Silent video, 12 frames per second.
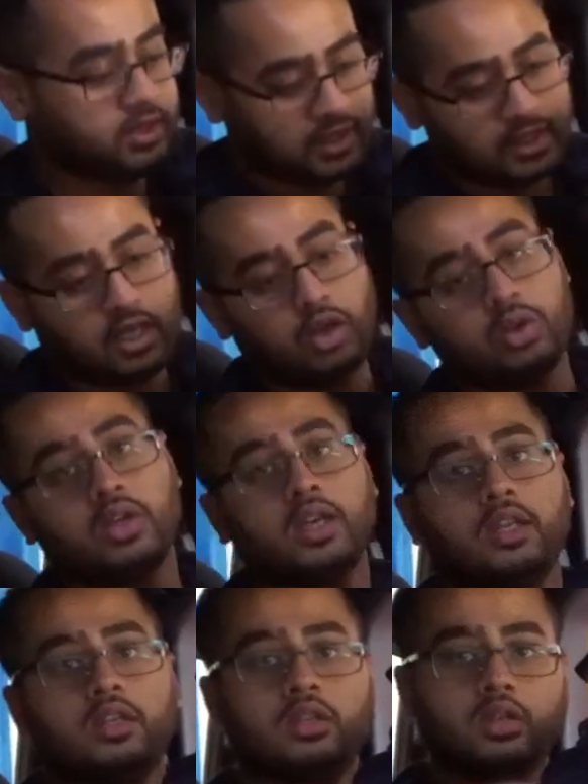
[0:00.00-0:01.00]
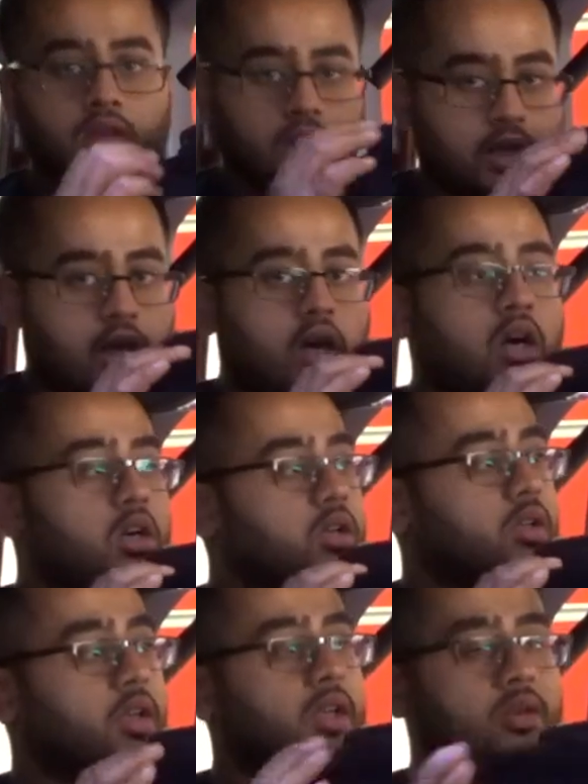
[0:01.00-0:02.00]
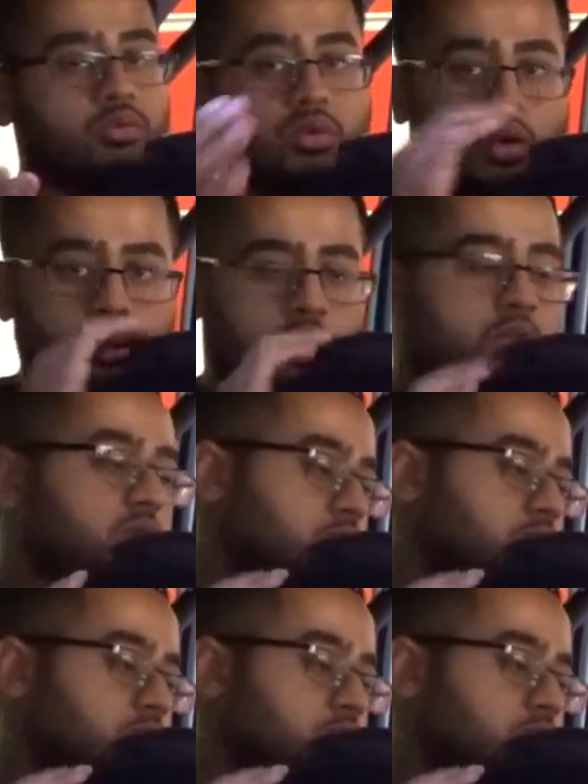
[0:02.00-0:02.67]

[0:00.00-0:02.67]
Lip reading: off with the base and then rotate it, right?